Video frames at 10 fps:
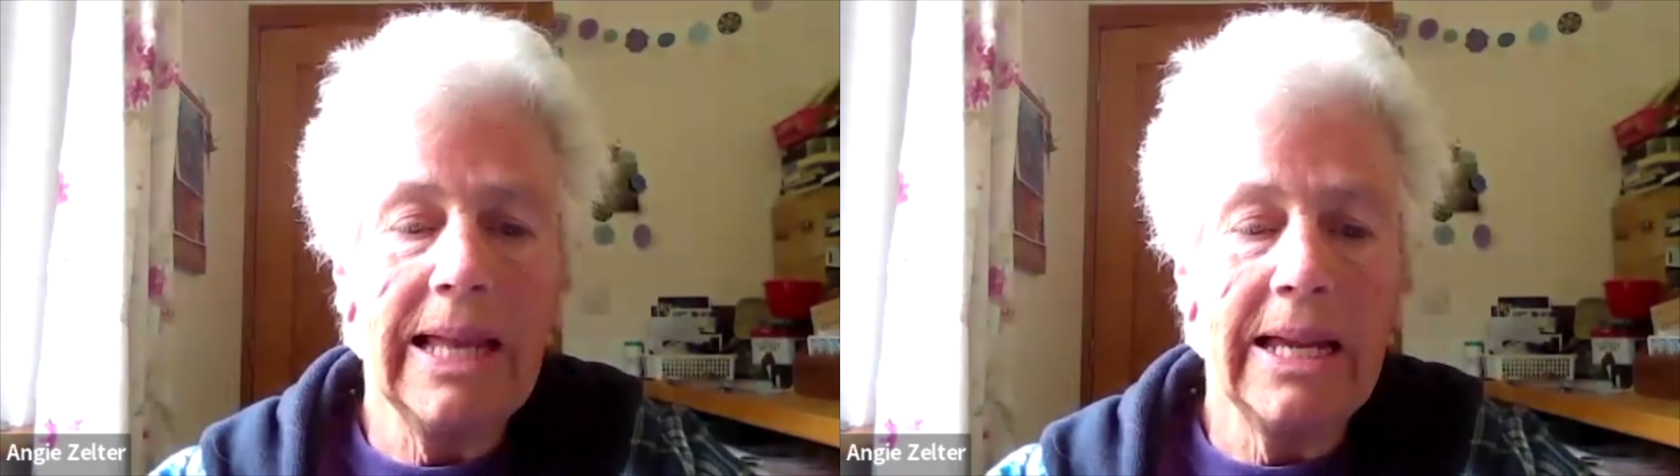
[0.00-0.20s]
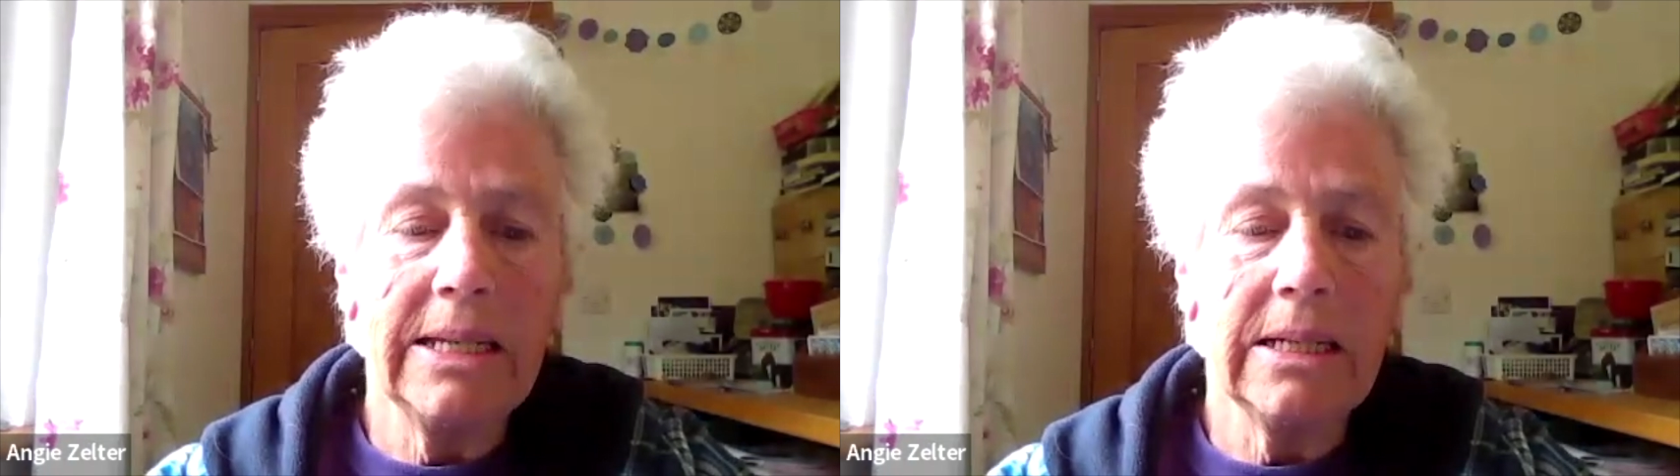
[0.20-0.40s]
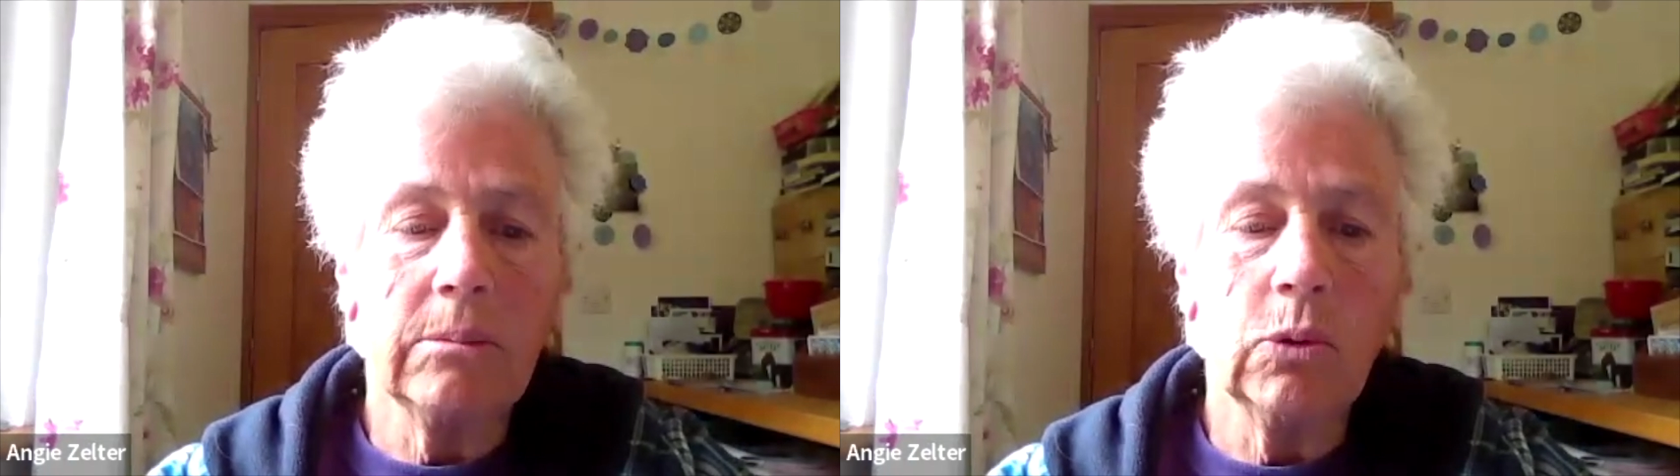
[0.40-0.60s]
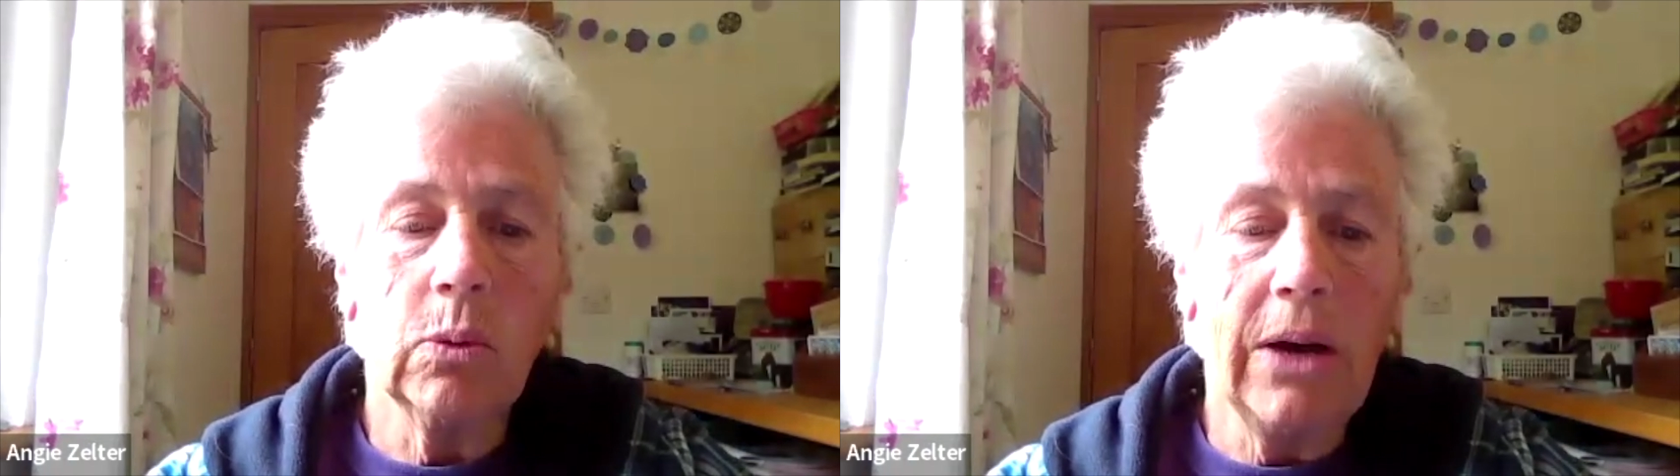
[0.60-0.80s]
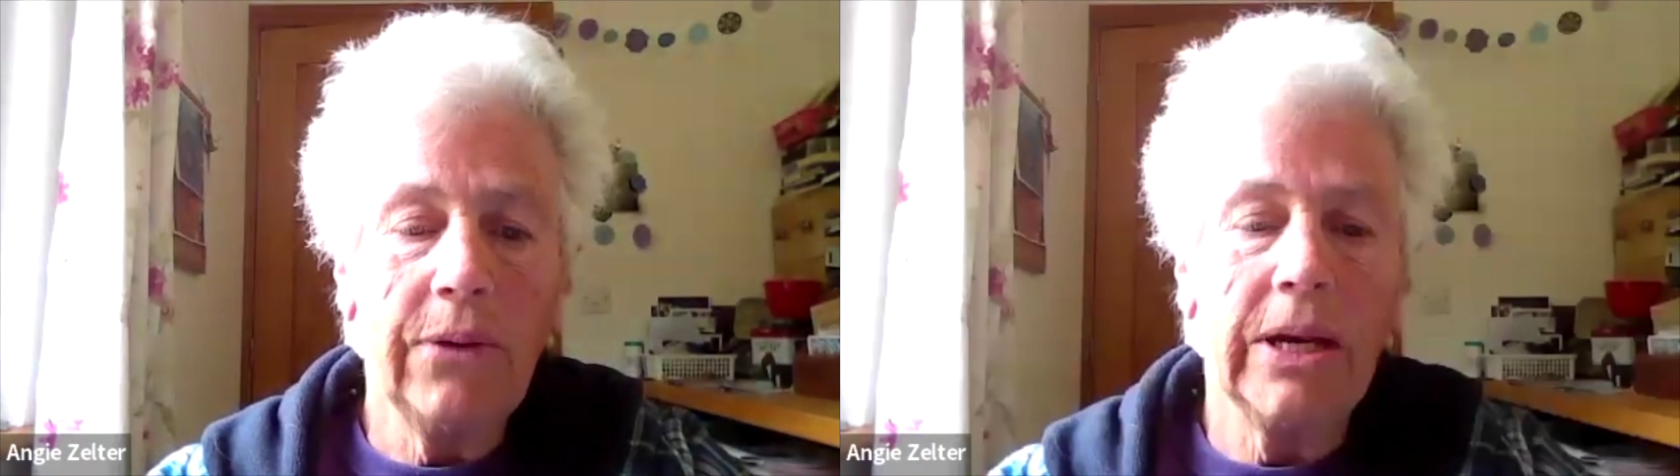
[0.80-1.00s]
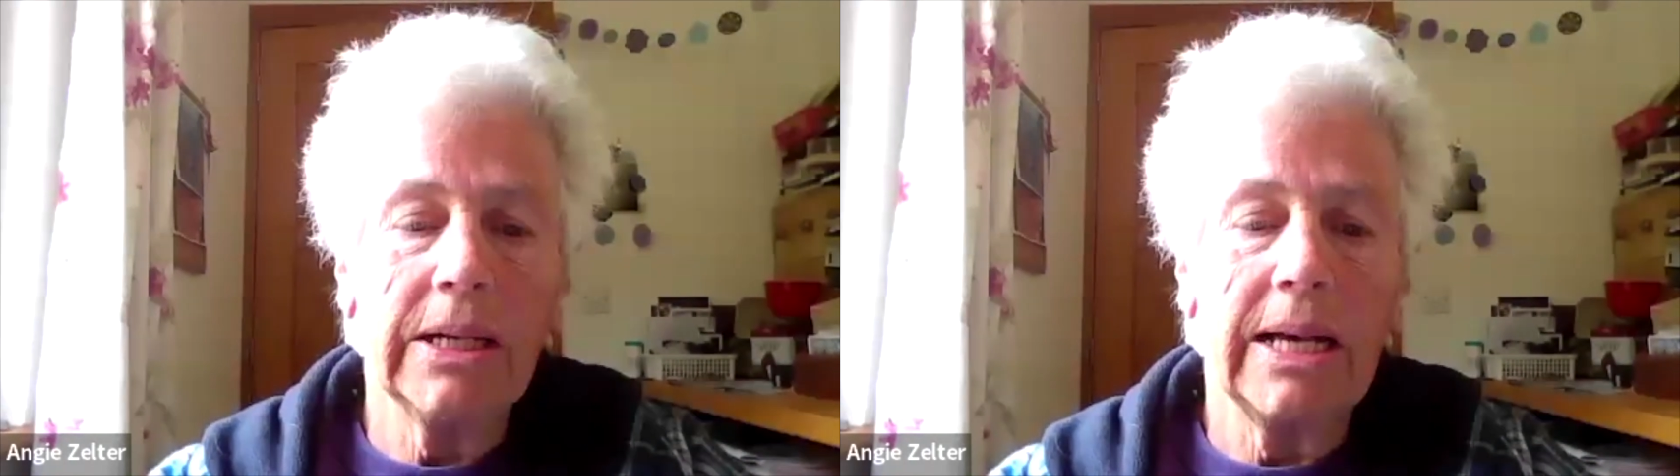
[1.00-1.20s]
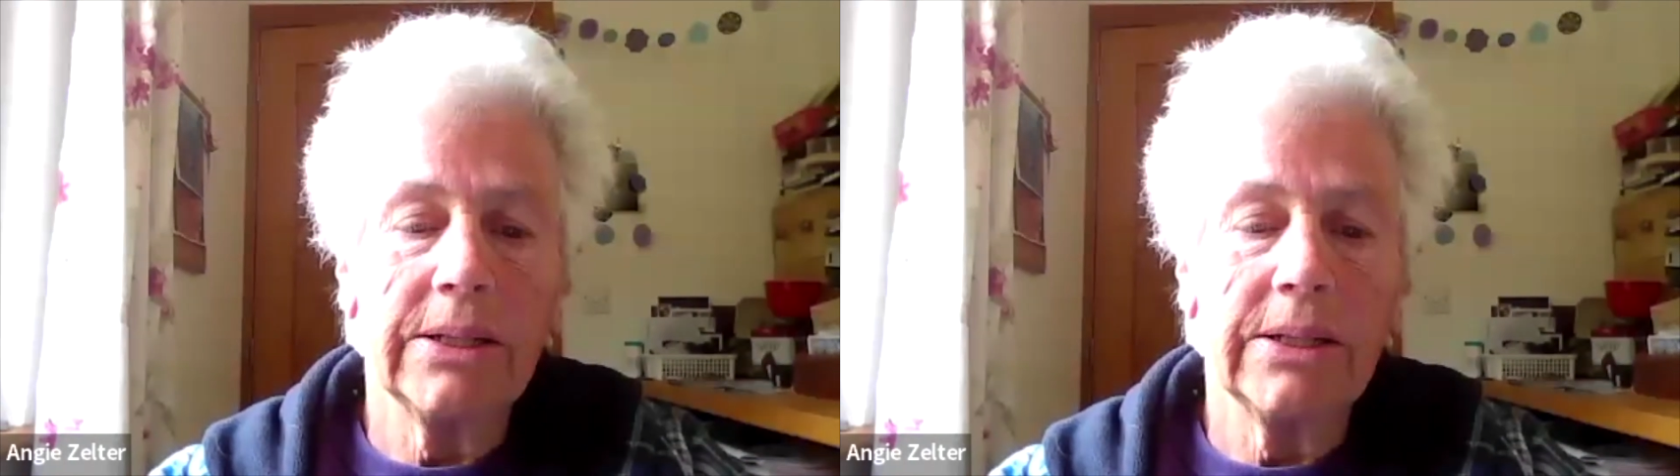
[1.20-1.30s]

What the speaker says: landed at Muwafaq